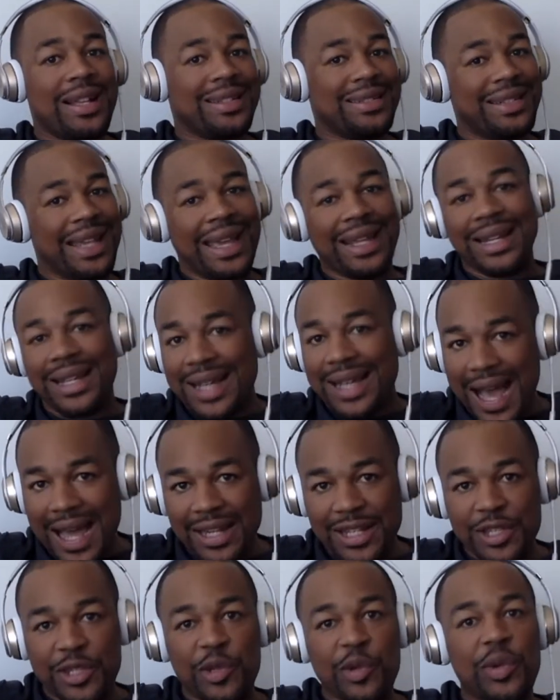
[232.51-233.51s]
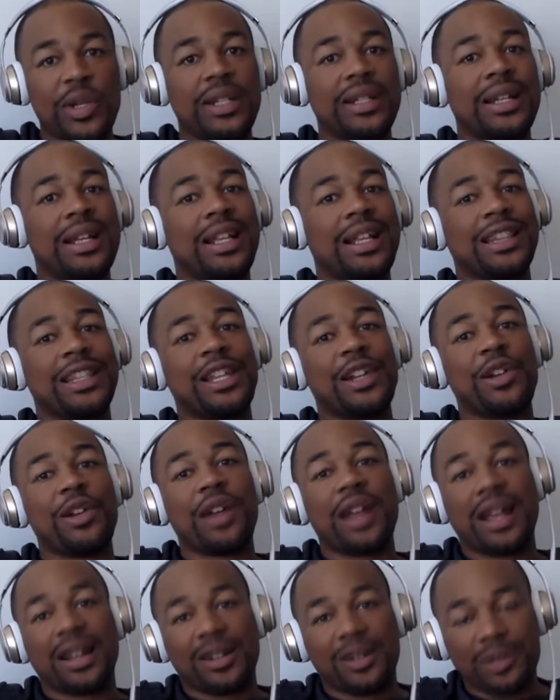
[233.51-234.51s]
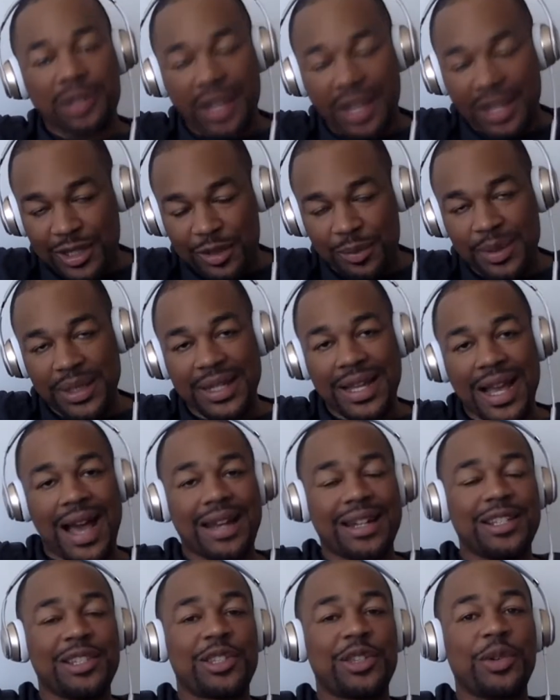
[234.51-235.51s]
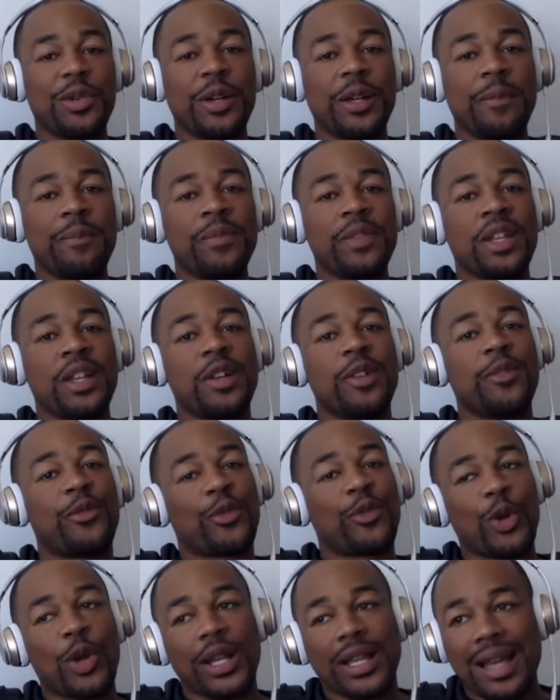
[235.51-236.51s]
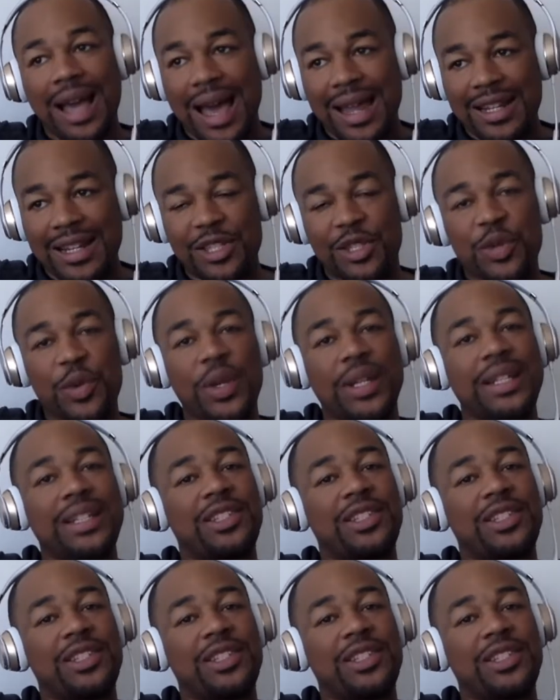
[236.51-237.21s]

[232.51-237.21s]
Dana got into it. Leonard Ellerbe got into it. Floyd got into it.